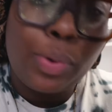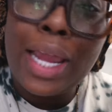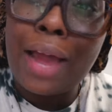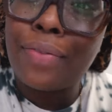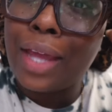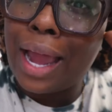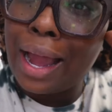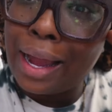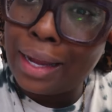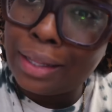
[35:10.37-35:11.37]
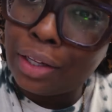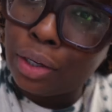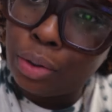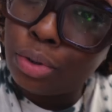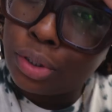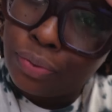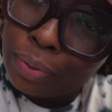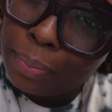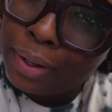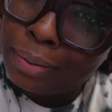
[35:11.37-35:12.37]
We have to hide the lotion
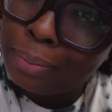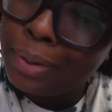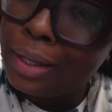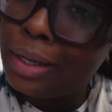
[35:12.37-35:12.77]
from him